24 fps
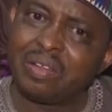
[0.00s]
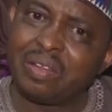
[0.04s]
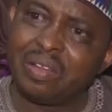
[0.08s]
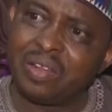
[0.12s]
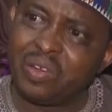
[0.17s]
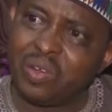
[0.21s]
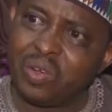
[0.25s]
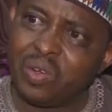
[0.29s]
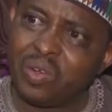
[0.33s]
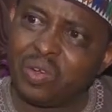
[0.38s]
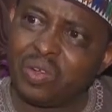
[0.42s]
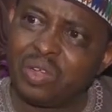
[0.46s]
you
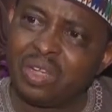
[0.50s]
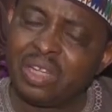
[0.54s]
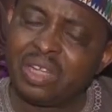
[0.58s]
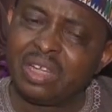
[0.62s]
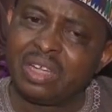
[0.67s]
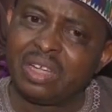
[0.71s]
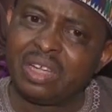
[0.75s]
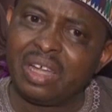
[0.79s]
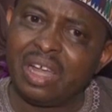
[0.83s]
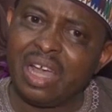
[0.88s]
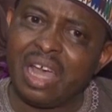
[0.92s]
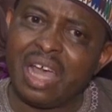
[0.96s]
know,
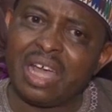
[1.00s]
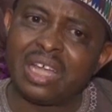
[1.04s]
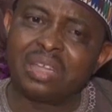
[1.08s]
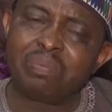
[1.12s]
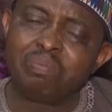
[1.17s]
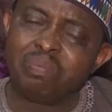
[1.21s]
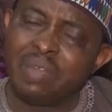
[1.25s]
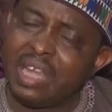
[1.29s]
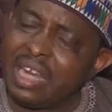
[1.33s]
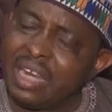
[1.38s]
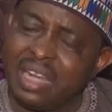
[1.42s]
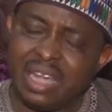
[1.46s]

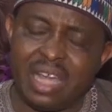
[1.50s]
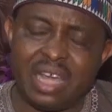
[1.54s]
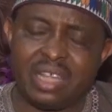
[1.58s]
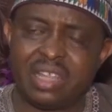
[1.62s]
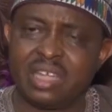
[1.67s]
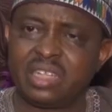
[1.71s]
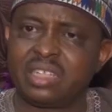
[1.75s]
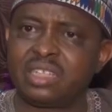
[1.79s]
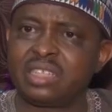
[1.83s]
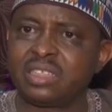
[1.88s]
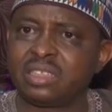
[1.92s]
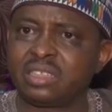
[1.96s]
and many
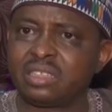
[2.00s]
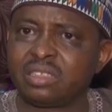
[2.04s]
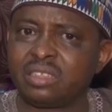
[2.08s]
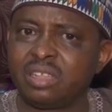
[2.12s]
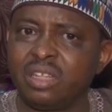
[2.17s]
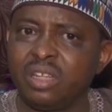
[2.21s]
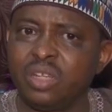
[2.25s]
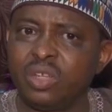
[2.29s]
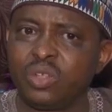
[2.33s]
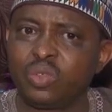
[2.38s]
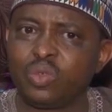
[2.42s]
other things.